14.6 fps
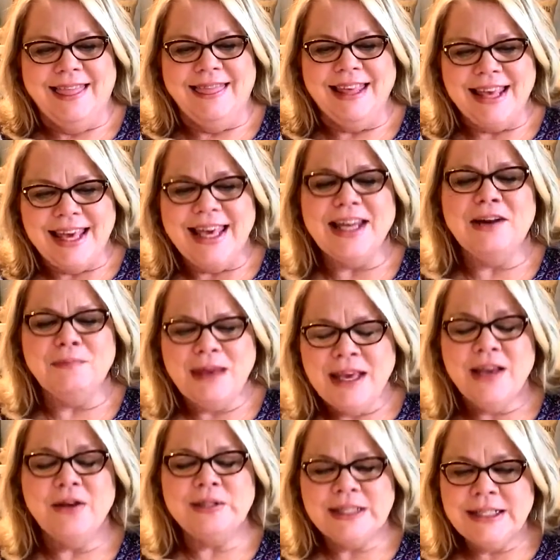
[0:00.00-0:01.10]
The enemy
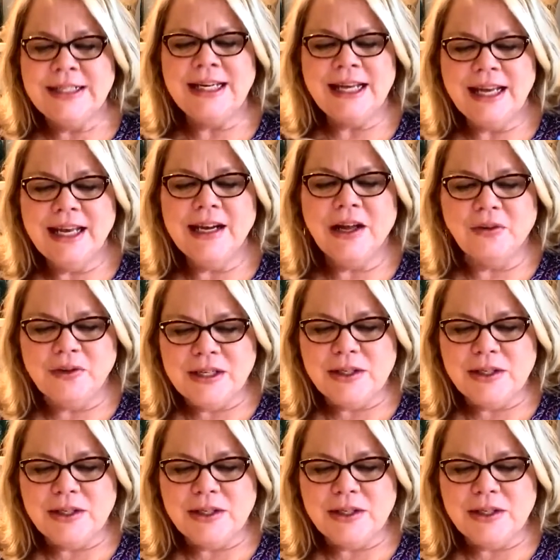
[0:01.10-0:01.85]
who's intent on